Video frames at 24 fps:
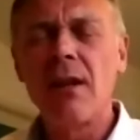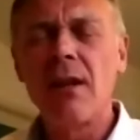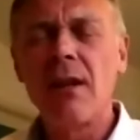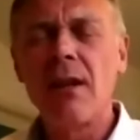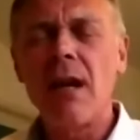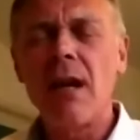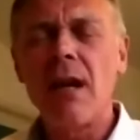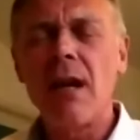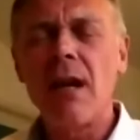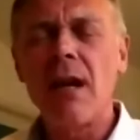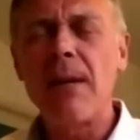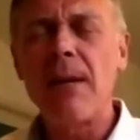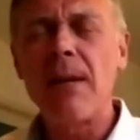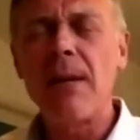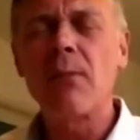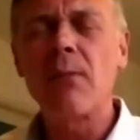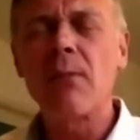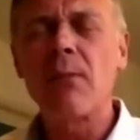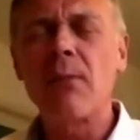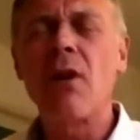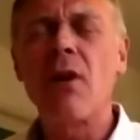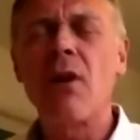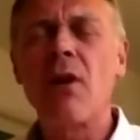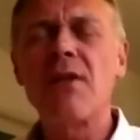and people would
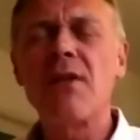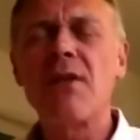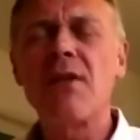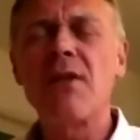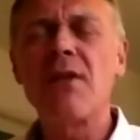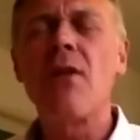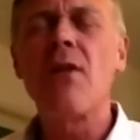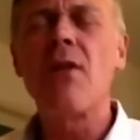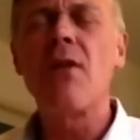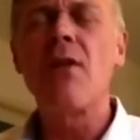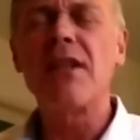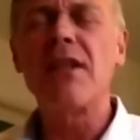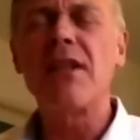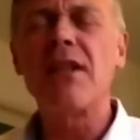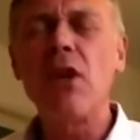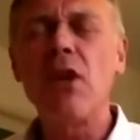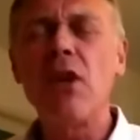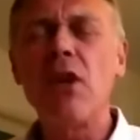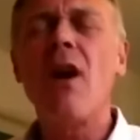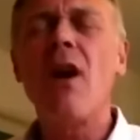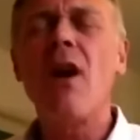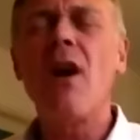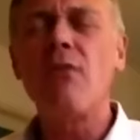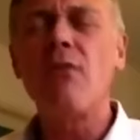come to know that
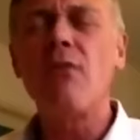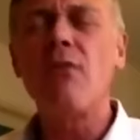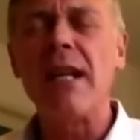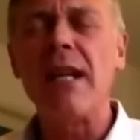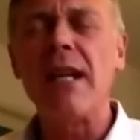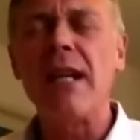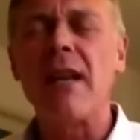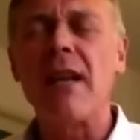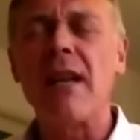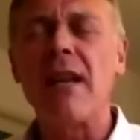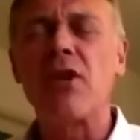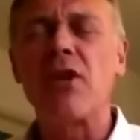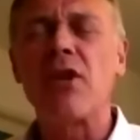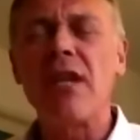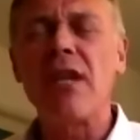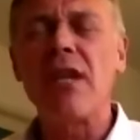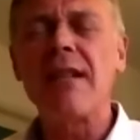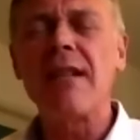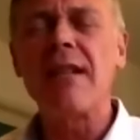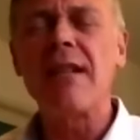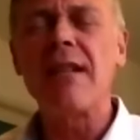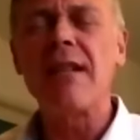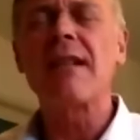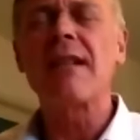you are real, that
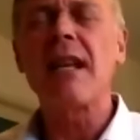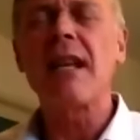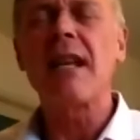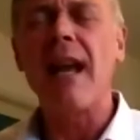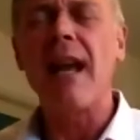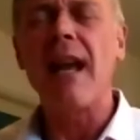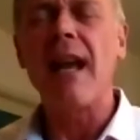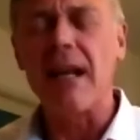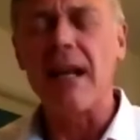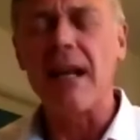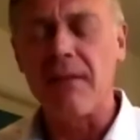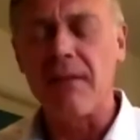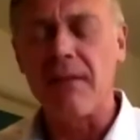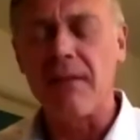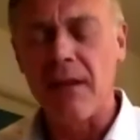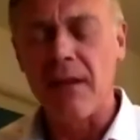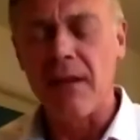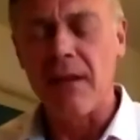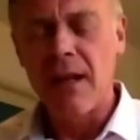Jesus is alive.